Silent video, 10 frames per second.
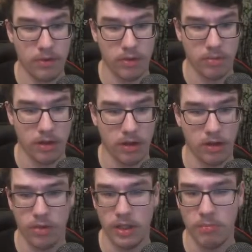so I'm not going
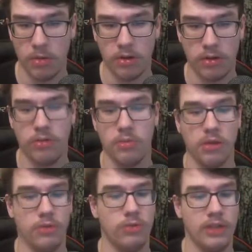to really bother too
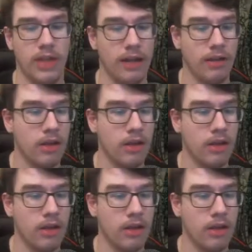much with that.